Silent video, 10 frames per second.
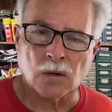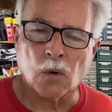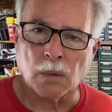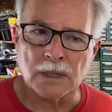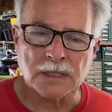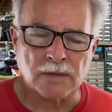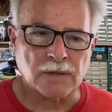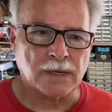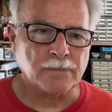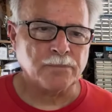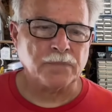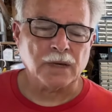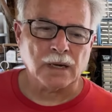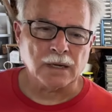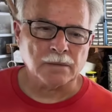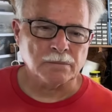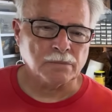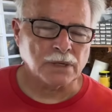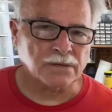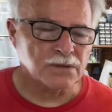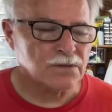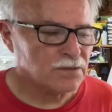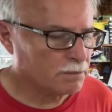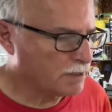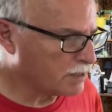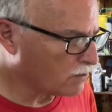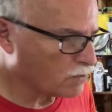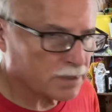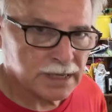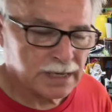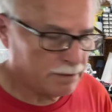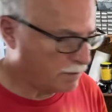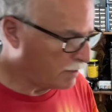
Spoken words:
whole bunch of them. But if you're familiar with a